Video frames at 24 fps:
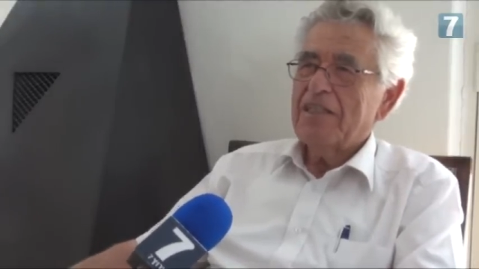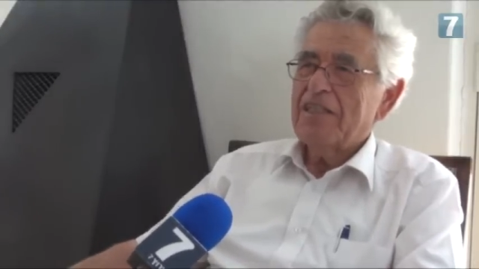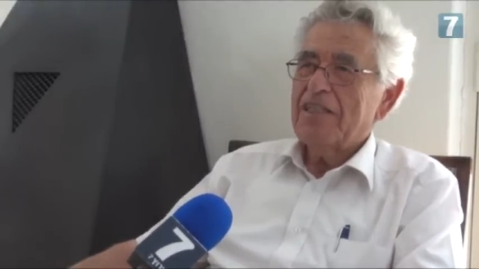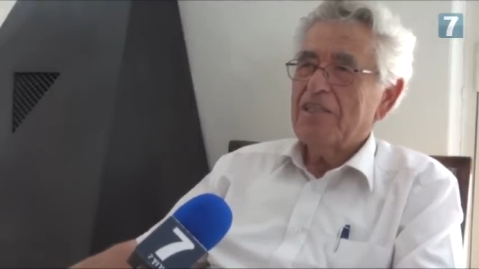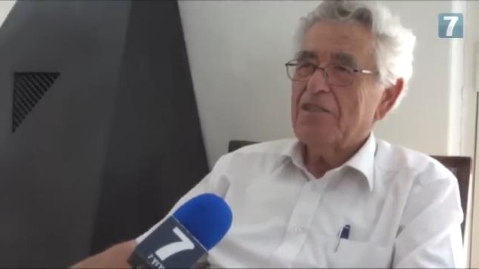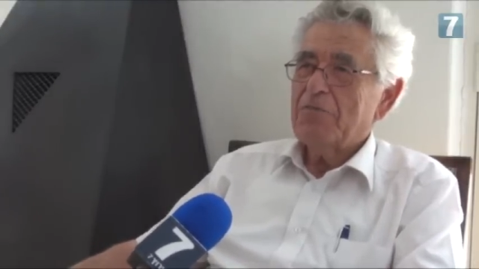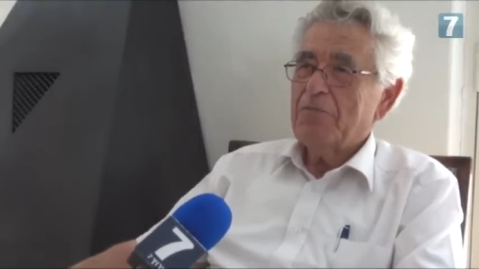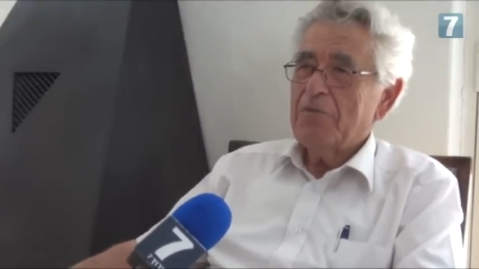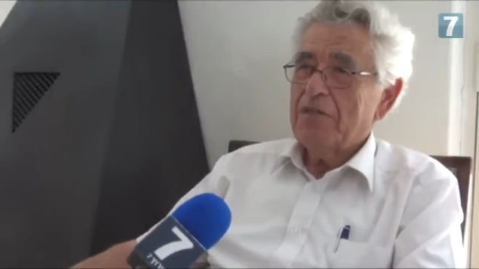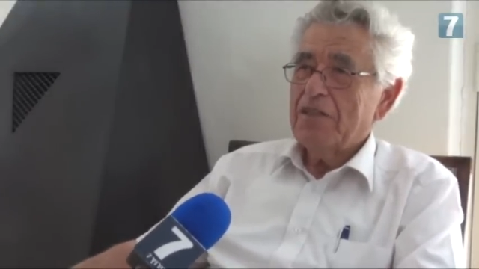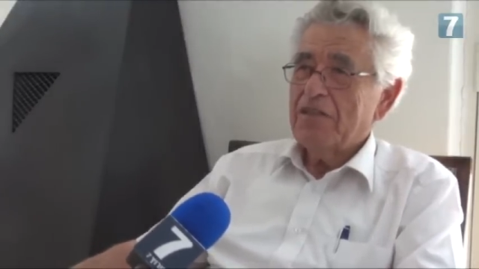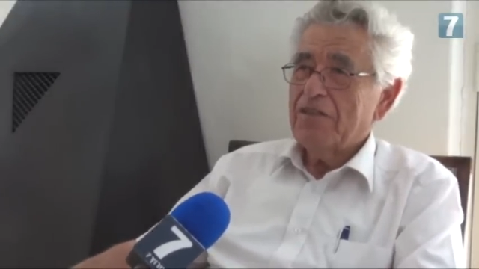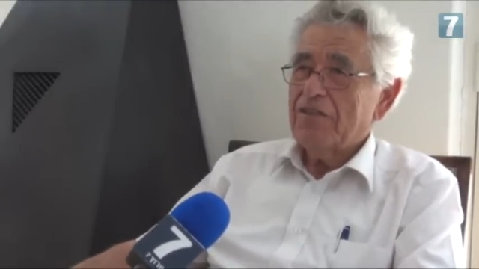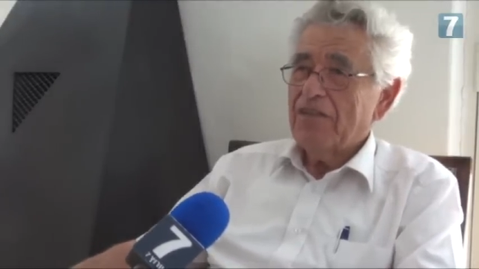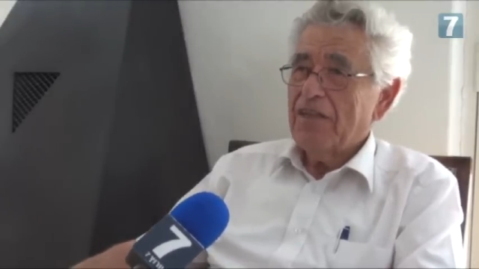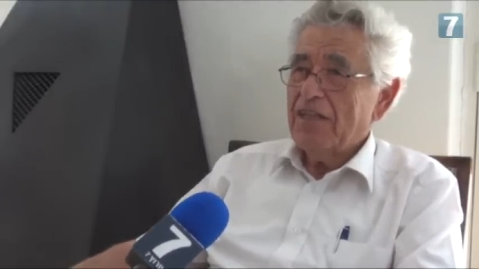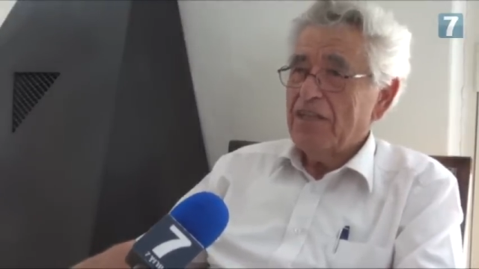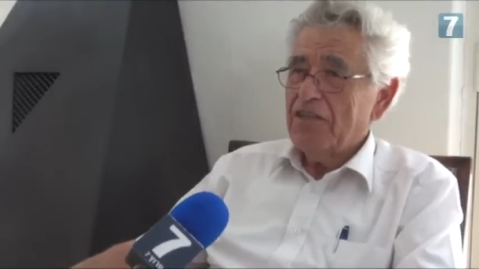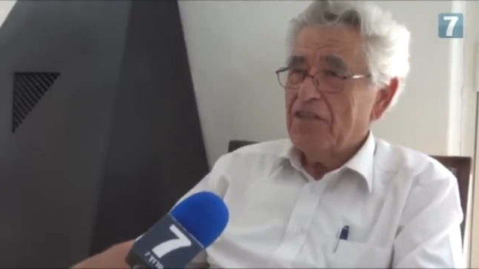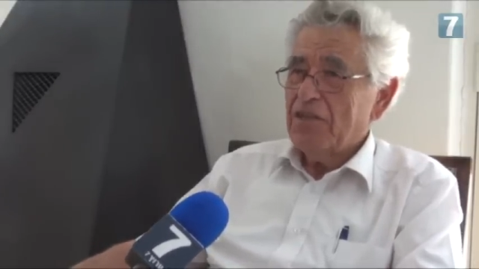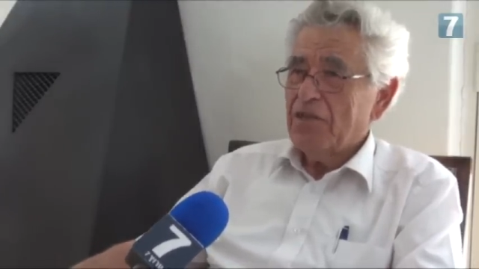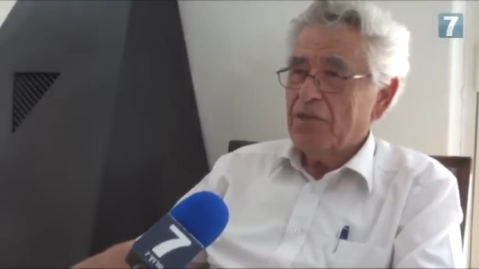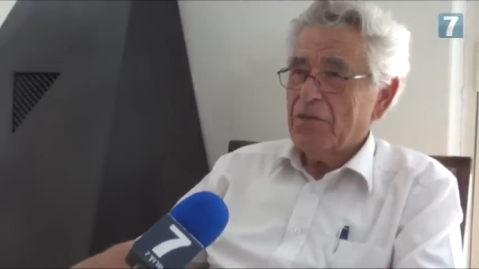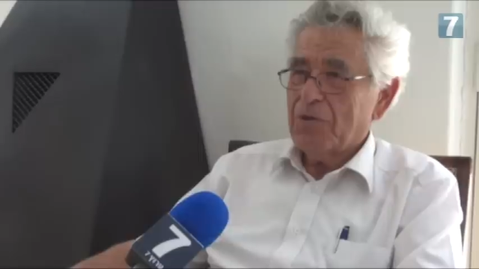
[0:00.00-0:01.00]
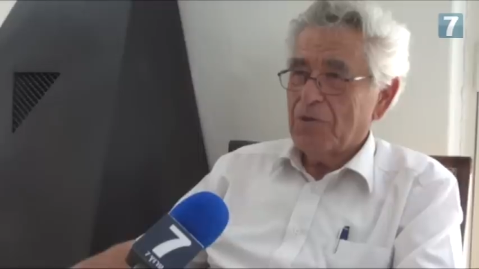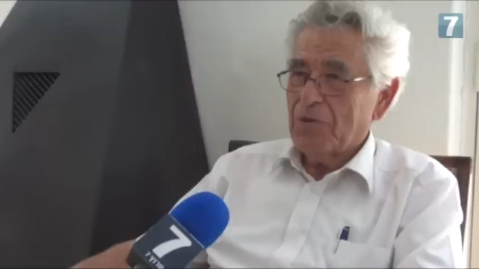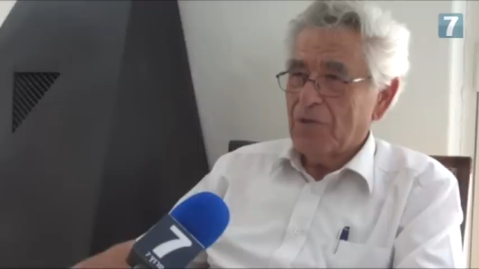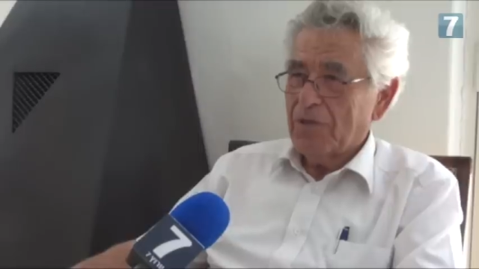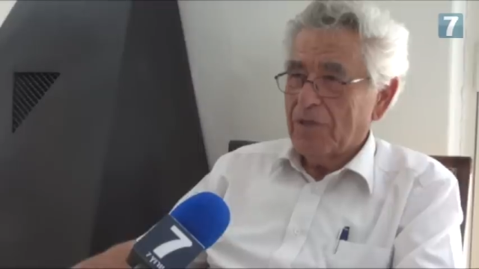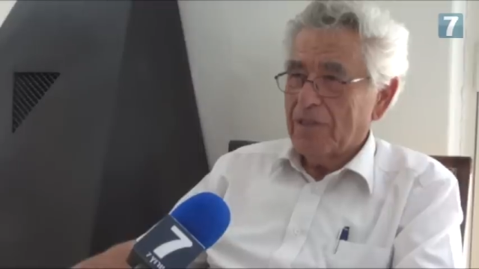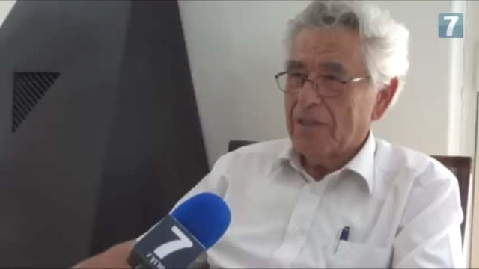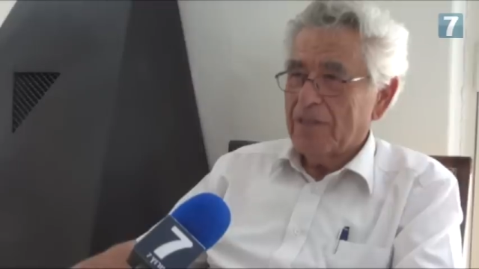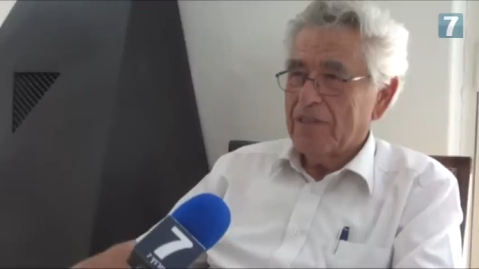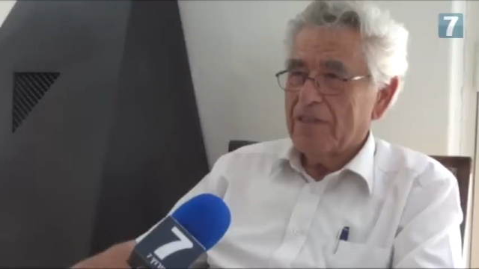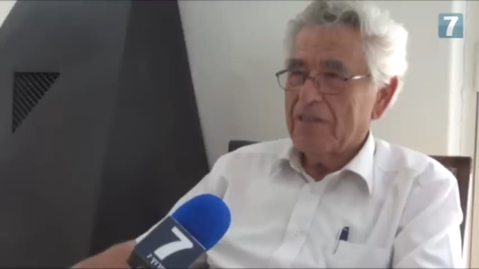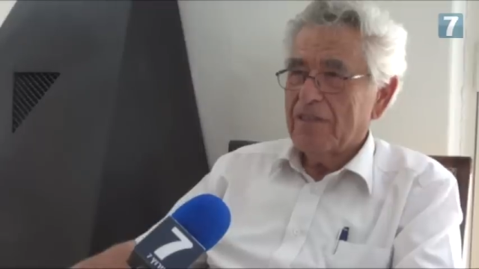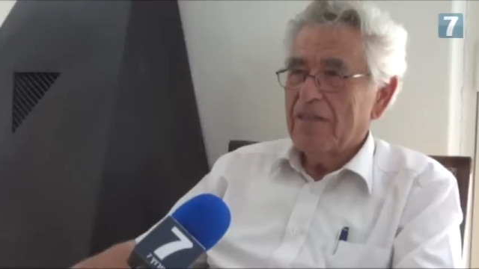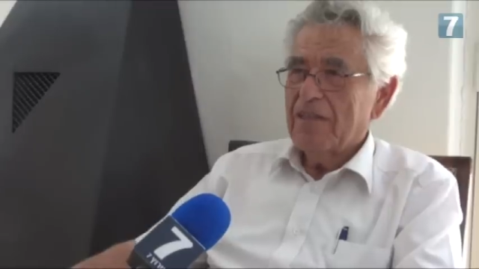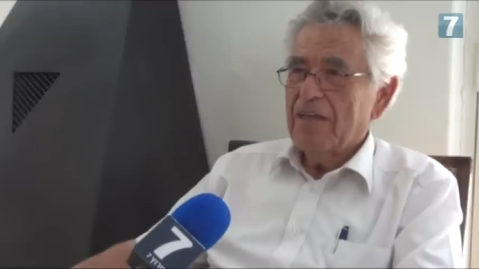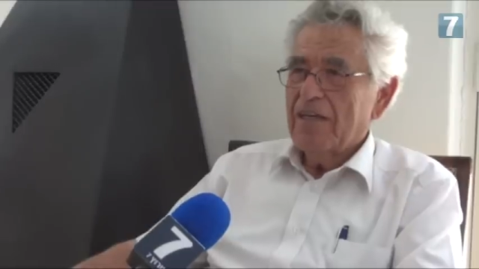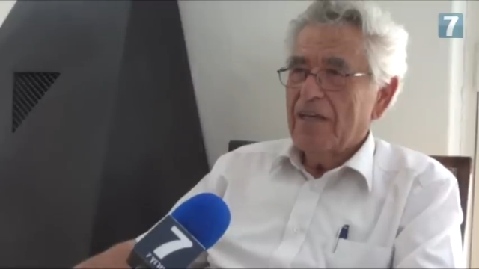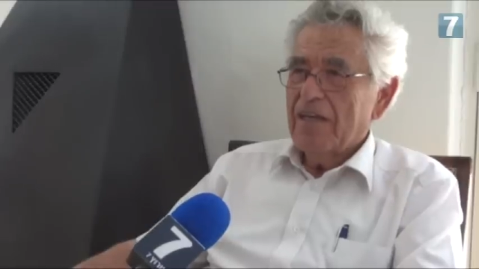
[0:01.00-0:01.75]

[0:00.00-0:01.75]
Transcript: He's being ridiculed